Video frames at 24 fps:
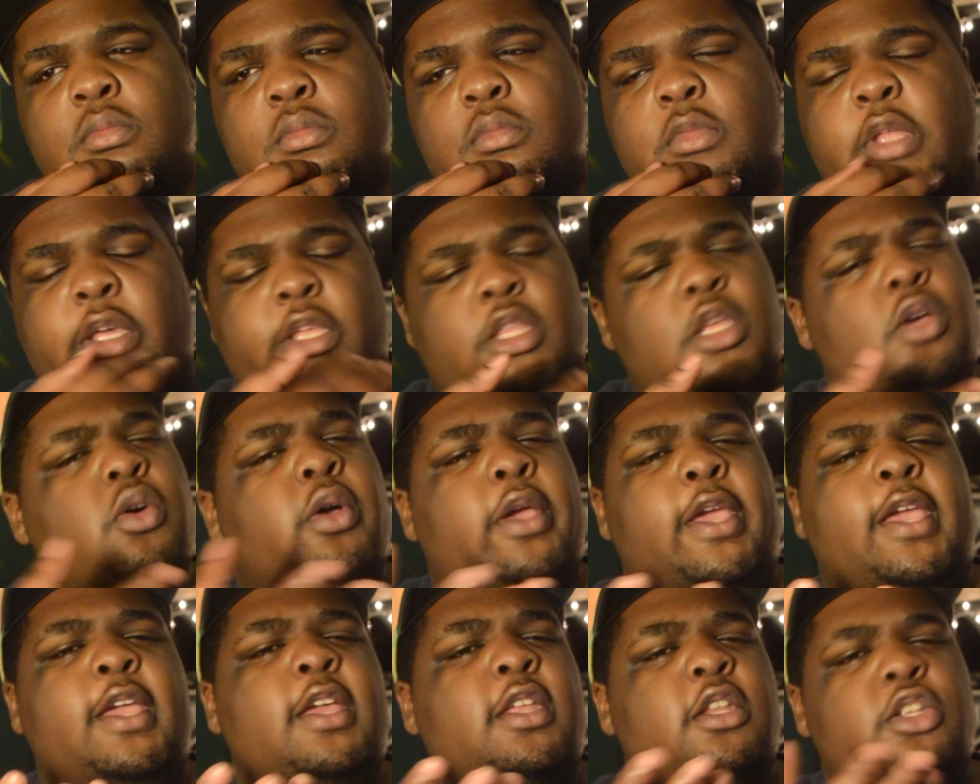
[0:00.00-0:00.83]
Like your
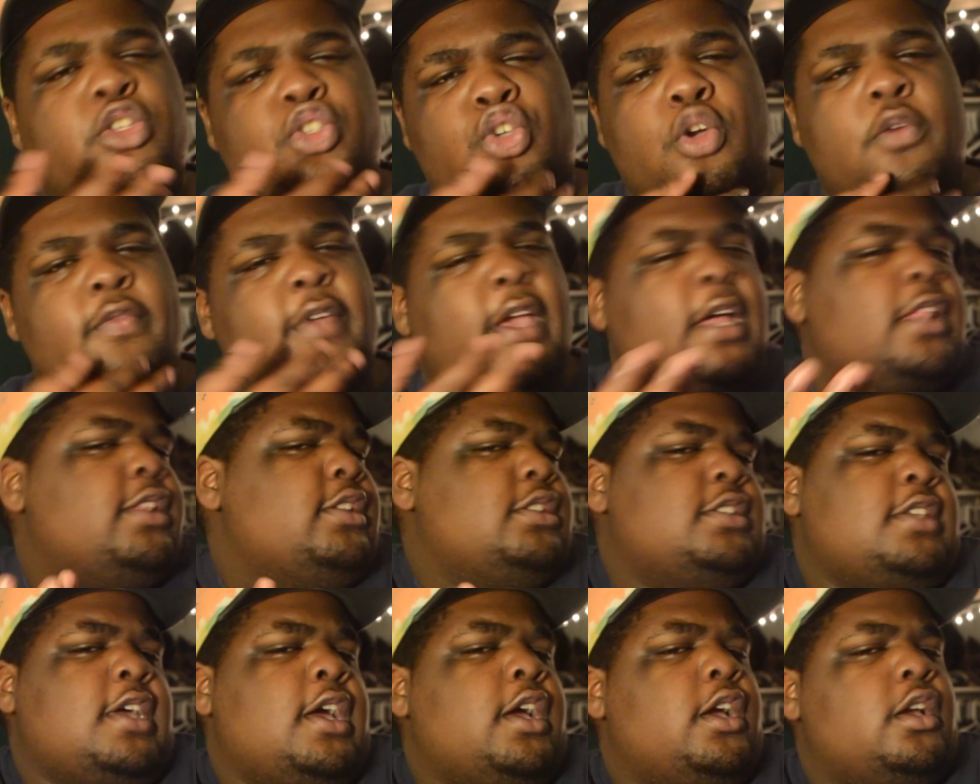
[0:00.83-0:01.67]
hand is your
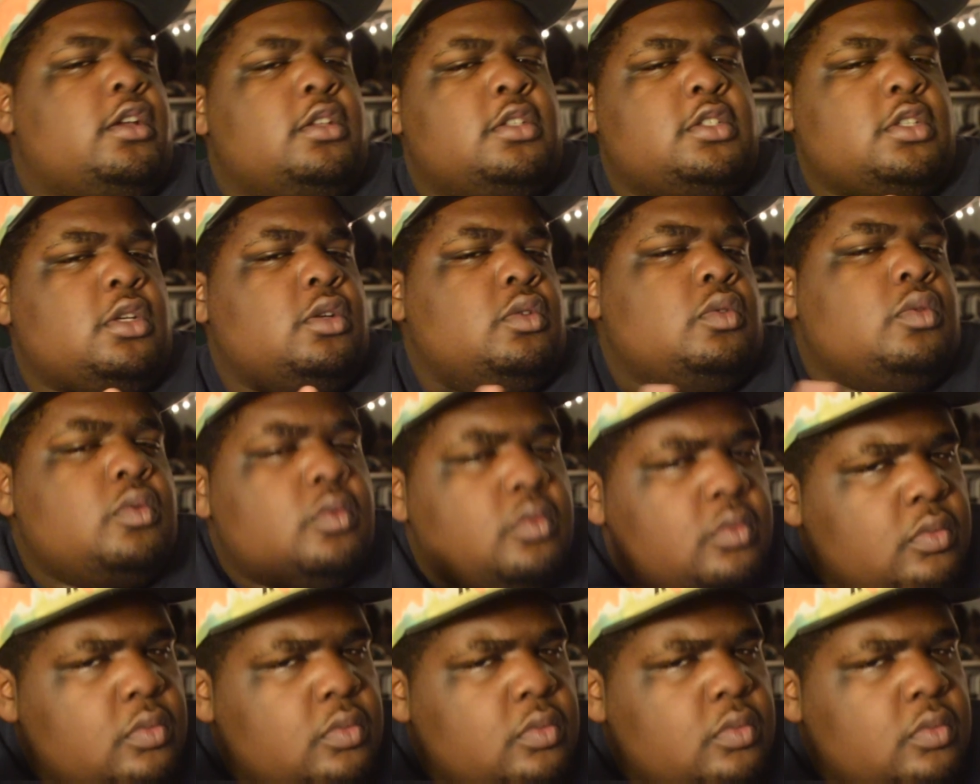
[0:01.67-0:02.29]
Valentine, so.